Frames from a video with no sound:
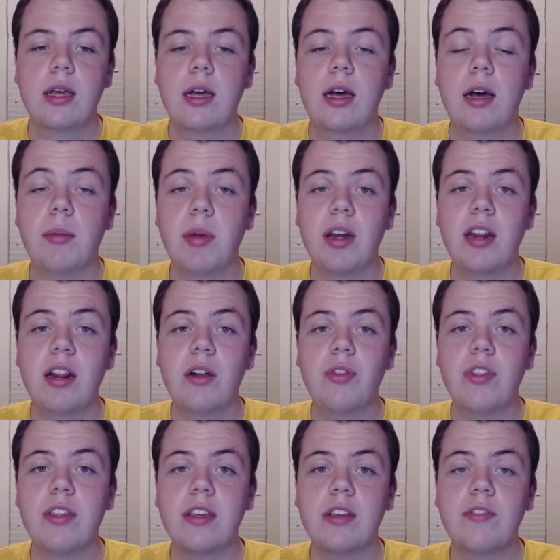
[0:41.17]
Um, and you know,
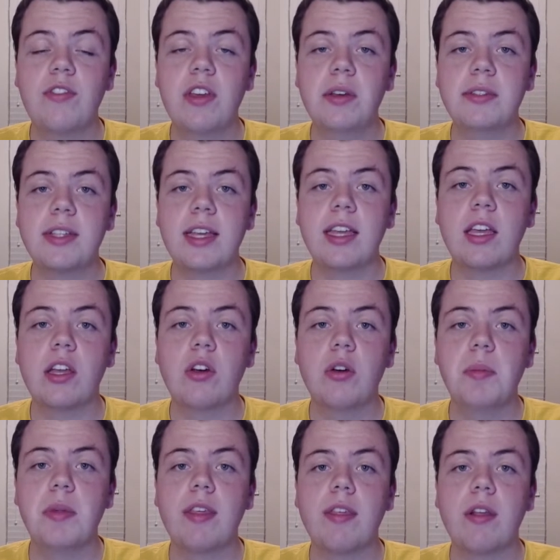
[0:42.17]
this feels like it could
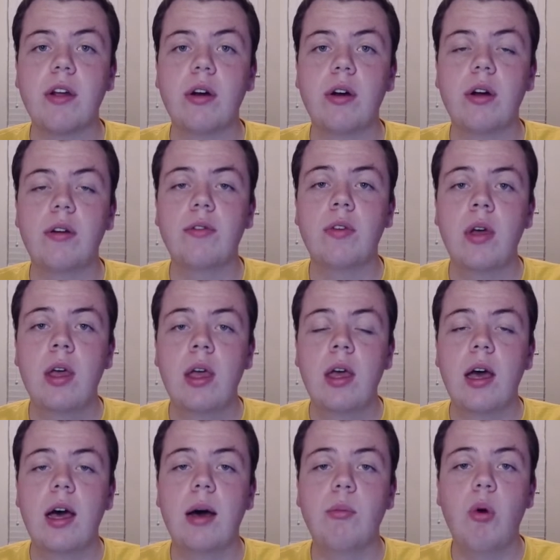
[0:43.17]
be the start of
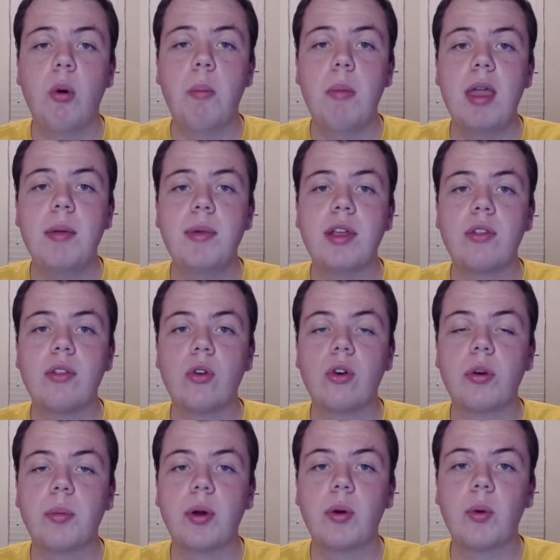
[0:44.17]
um, what a
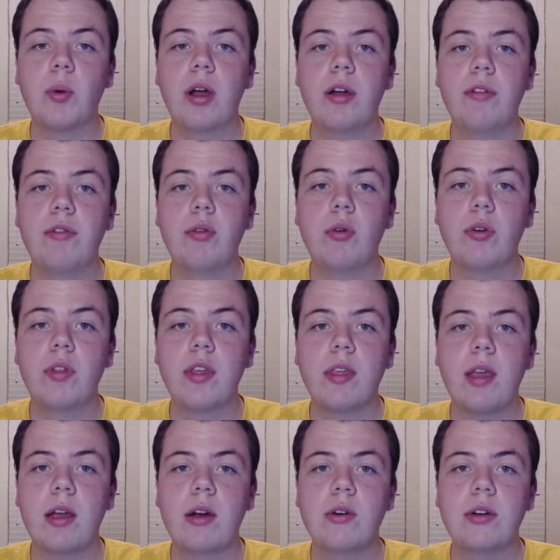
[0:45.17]
tournament run for this
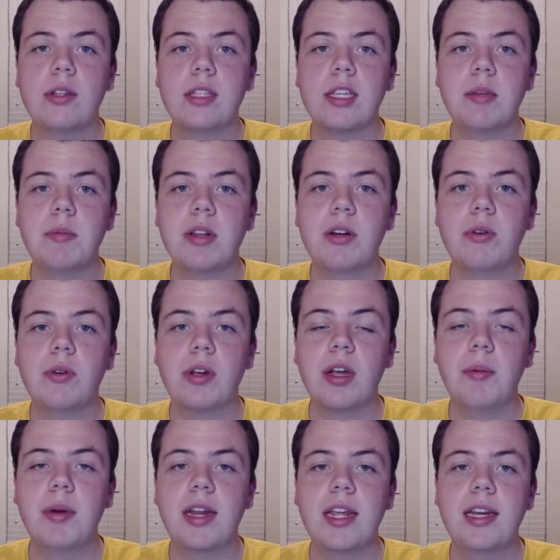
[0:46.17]
Iona team. You know,
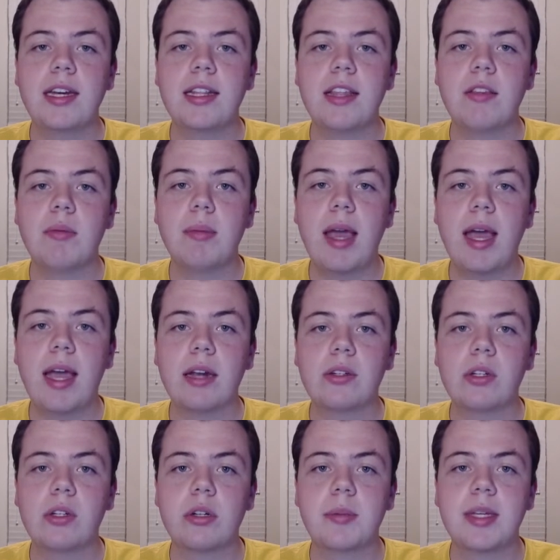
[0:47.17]
coming into this MAAC tournament